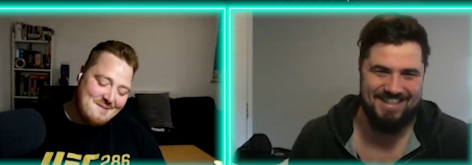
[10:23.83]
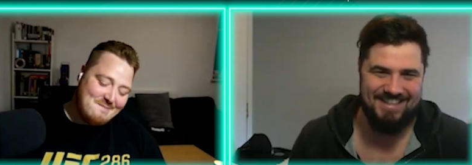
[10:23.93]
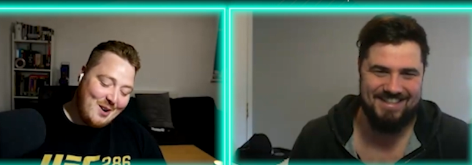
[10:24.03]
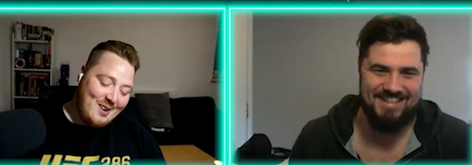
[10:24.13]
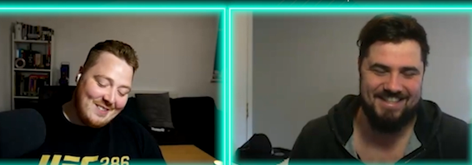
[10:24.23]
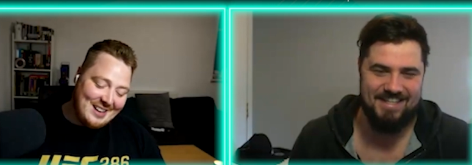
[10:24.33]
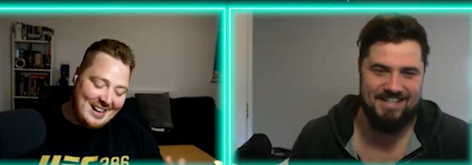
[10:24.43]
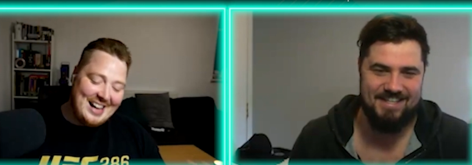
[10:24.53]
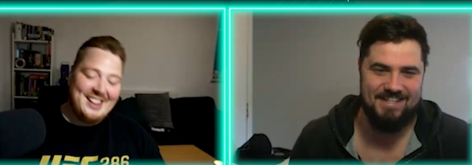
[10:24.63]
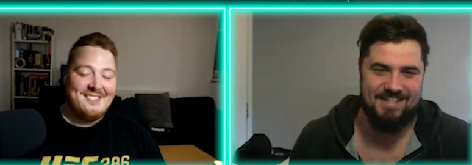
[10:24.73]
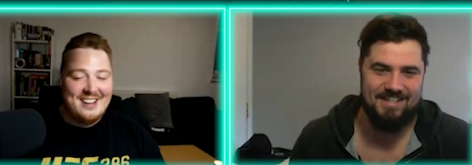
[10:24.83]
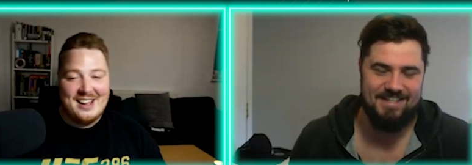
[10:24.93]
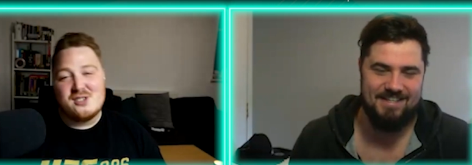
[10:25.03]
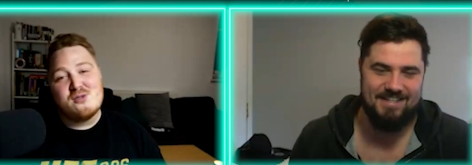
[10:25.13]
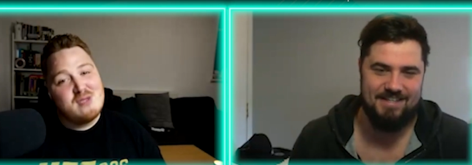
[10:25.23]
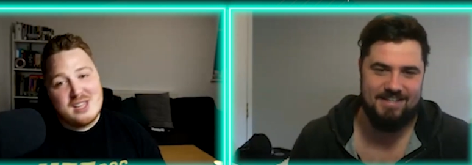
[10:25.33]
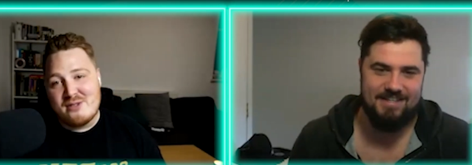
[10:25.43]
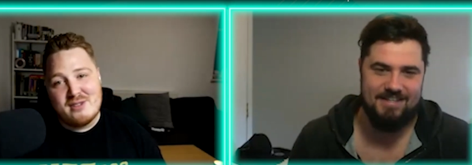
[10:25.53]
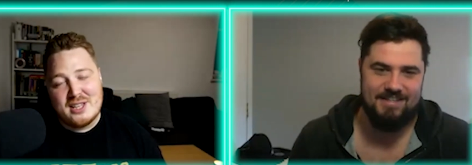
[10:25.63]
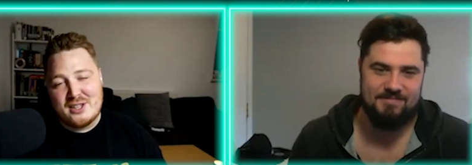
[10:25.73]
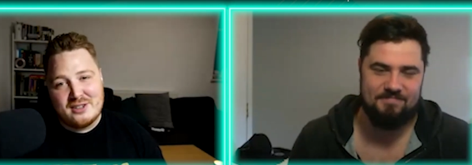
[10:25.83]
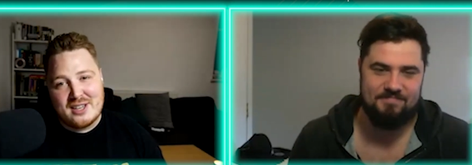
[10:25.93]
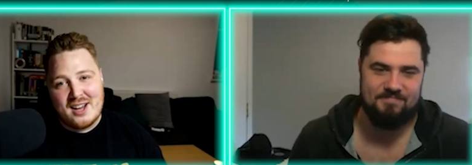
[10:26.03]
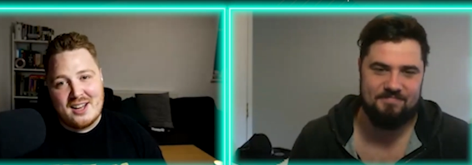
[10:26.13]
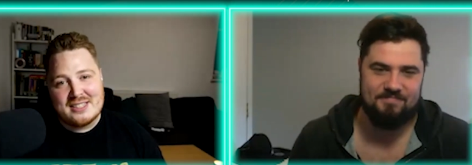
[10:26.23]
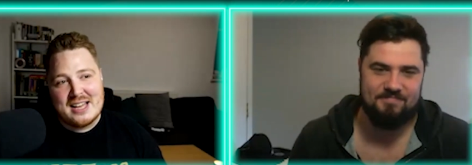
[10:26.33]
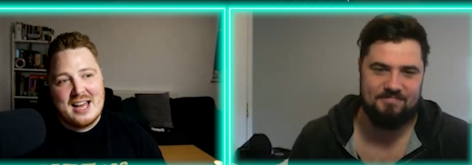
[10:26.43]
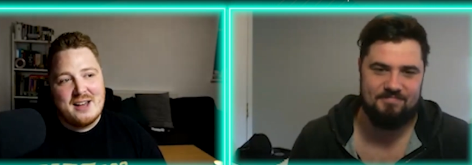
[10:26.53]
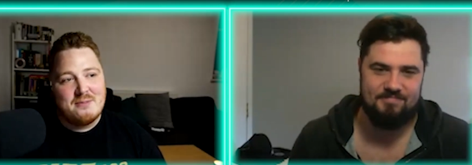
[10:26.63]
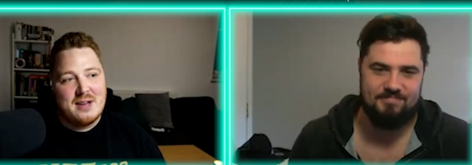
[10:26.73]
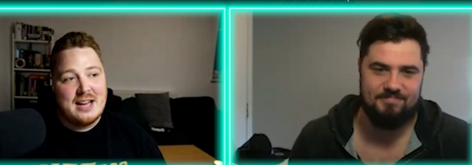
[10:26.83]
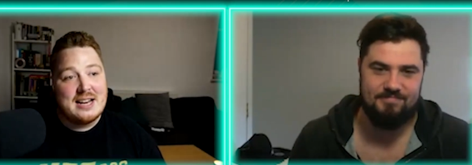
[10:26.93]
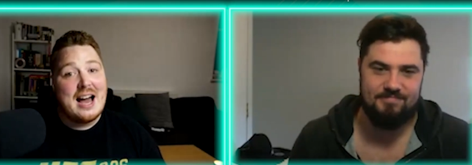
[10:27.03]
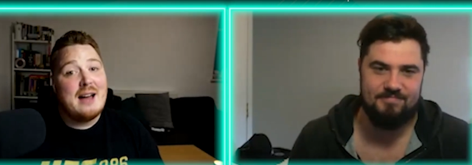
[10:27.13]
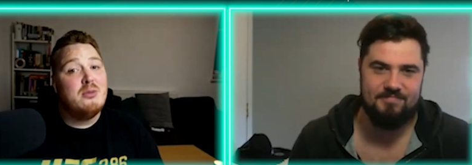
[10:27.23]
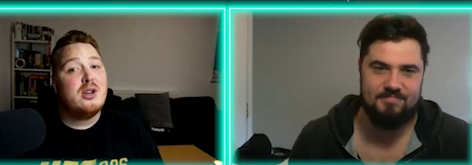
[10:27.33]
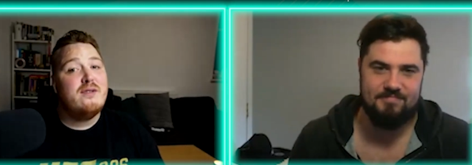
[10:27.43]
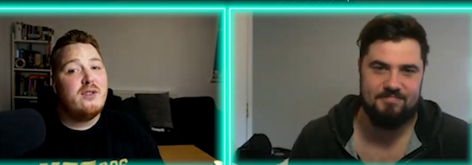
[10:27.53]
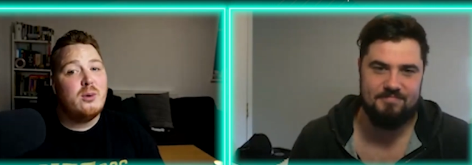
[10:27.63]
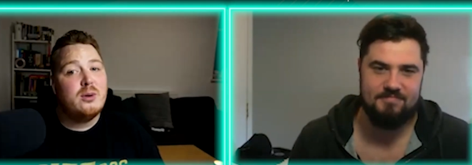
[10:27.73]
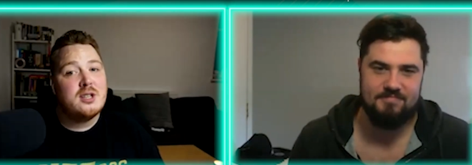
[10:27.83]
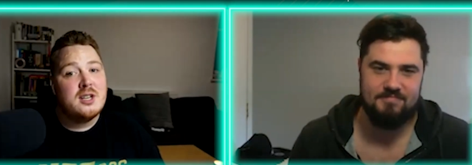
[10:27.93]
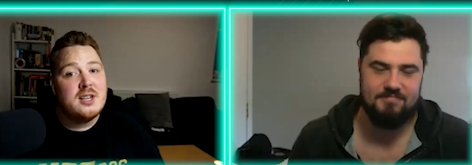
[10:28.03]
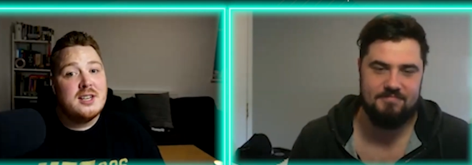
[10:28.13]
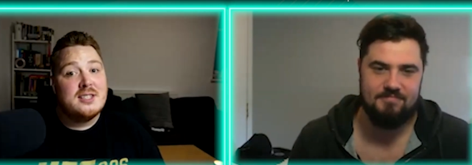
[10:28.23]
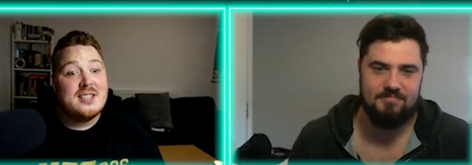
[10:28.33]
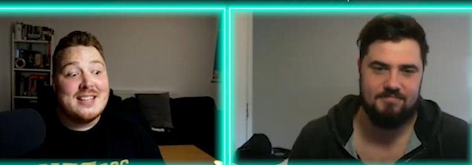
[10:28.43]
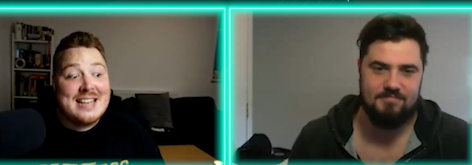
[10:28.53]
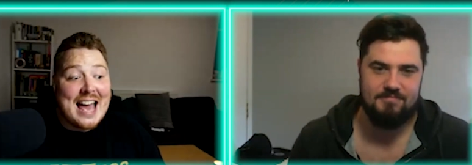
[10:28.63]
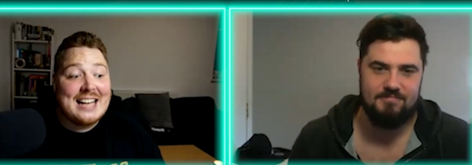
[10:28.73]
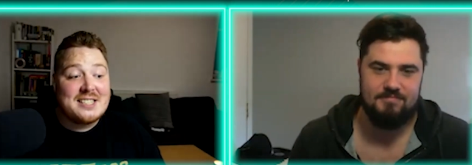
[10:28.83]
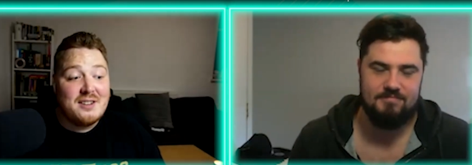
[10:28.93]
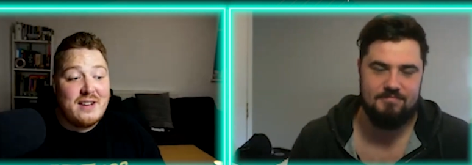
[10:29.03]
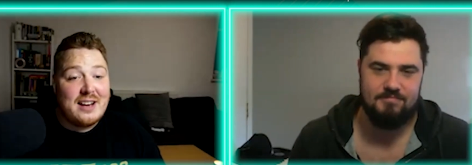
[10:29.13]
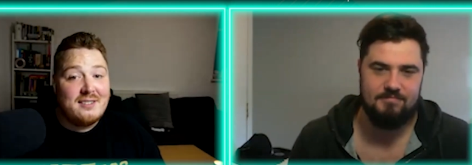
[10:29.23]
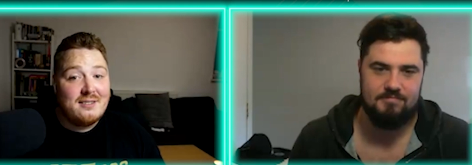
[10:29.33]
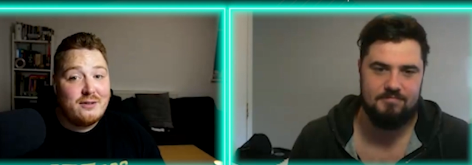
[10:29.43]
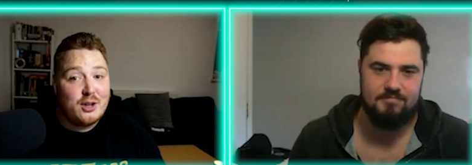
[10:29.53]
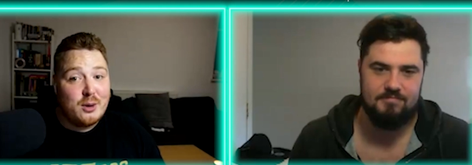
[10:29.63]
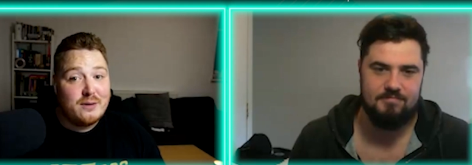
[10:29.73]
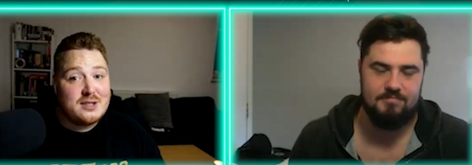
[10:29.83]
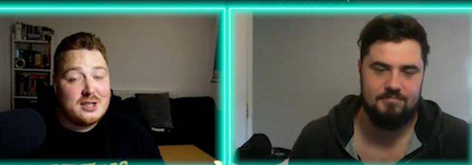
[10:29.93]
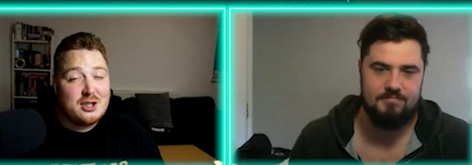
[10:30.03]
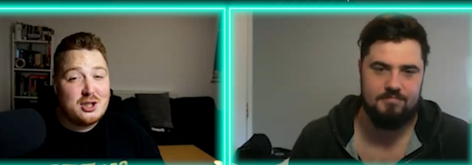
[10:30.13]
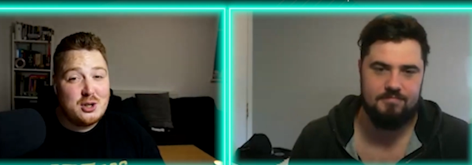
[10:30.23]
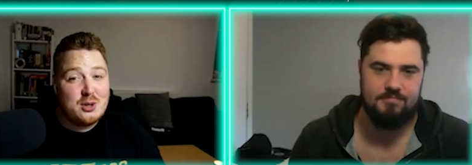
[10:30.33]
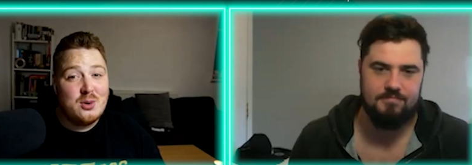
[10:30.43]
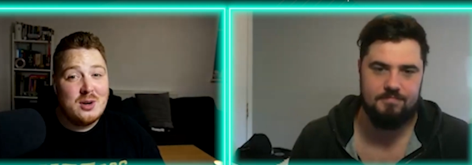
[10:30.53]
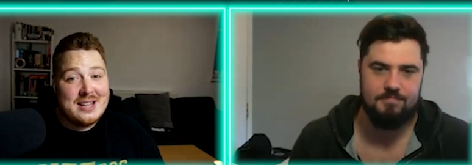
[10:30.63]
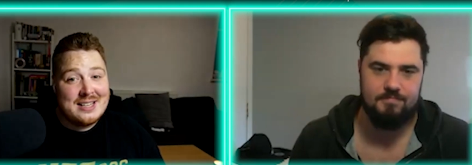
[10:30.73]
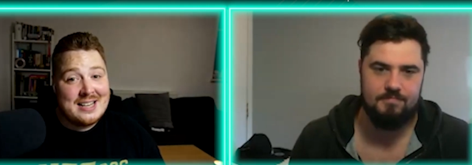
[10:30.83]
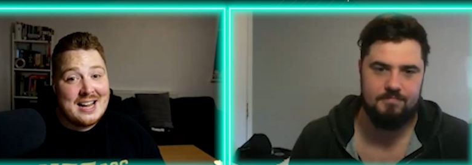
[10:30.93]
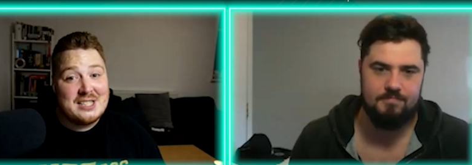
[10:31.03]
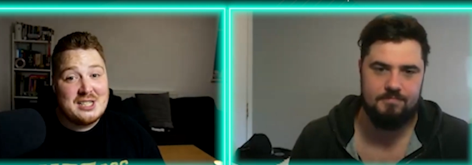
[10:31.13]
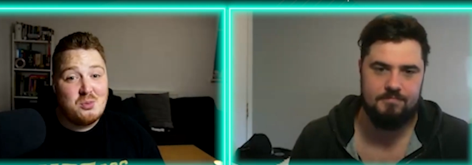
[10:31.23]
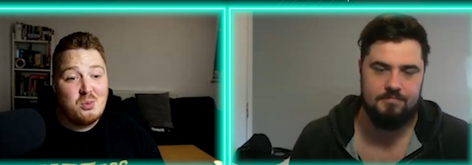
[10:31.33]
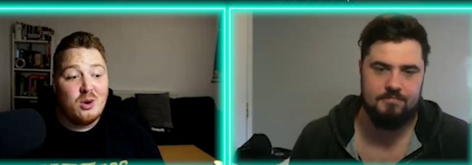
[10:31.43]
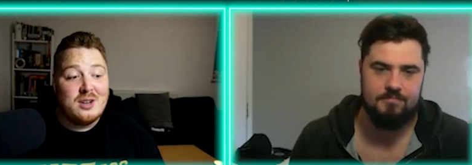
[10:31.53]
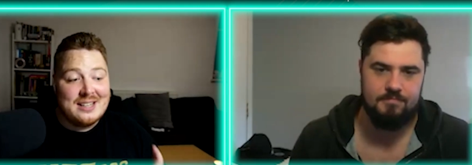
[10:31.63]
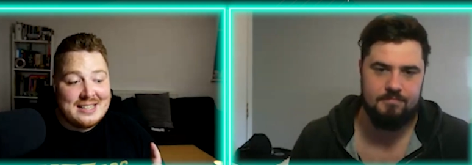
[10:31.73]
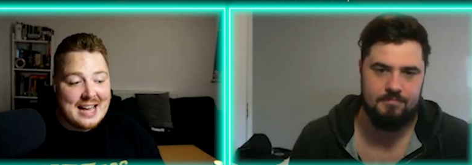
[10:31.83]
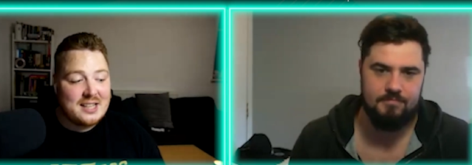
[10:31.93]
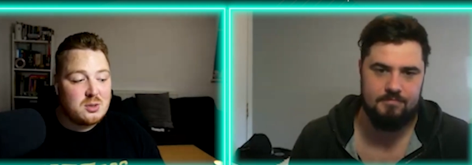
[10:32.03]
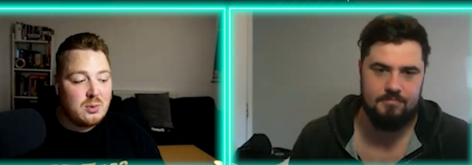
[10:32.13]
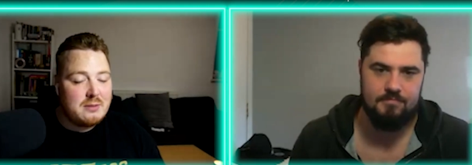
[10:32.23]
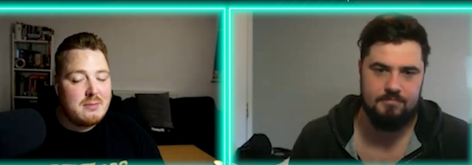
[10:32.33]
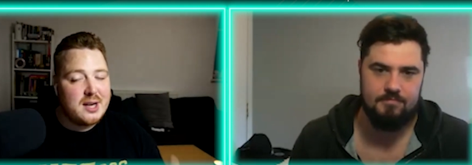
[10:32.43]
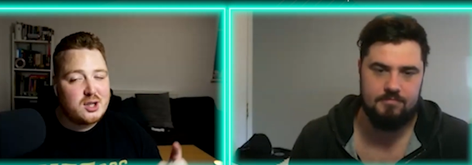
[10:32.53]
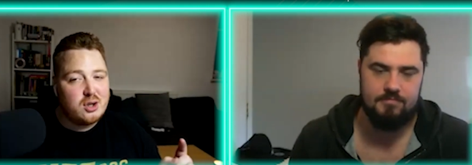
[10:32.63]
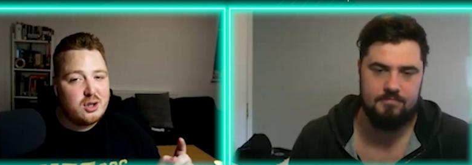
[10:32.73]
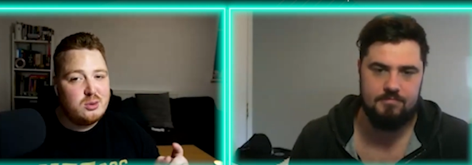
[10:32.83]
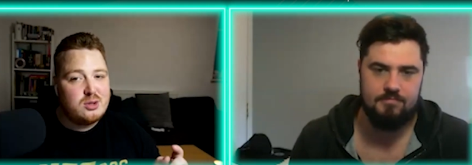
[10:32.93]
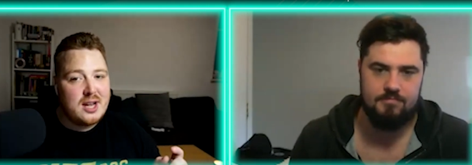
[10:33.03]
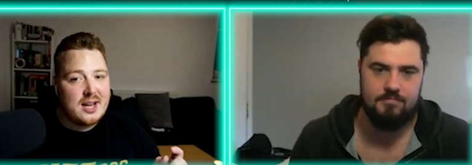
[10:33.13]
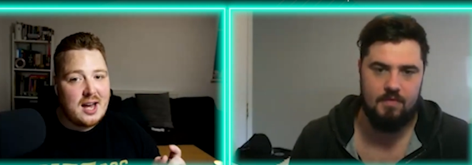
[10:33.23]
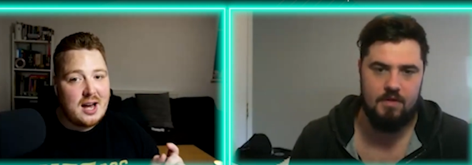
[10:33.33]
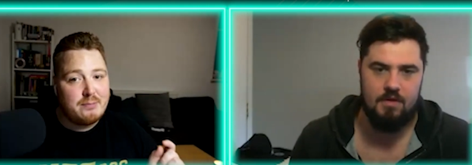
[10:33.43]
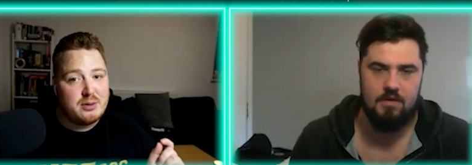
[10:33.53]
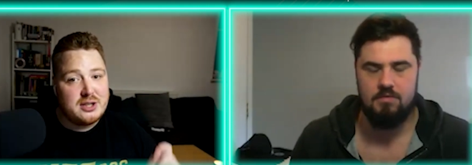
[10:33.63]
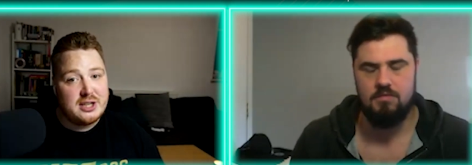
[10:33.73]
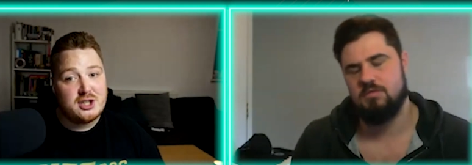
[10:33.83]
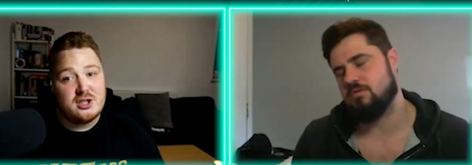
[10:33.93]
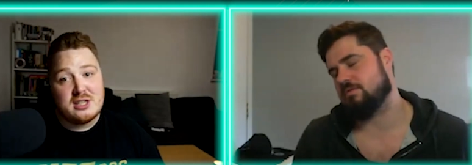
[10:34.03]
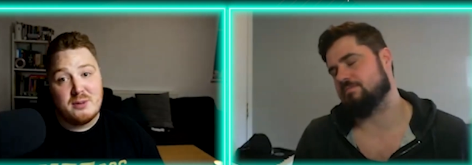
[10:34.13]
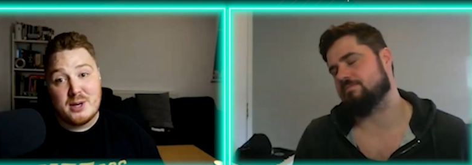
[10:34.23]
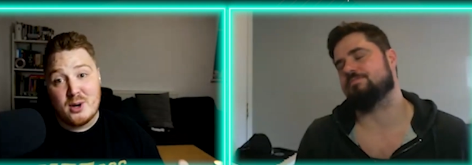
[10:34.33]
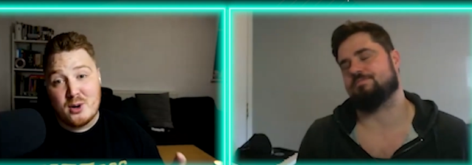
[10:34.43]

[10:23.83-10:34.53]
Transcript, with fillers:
Speaker 1: but either way, it's a really, really good card. Um, and I'm looking forward to the next event for UFC 291 next week. Make sure you check our predictions that'll be going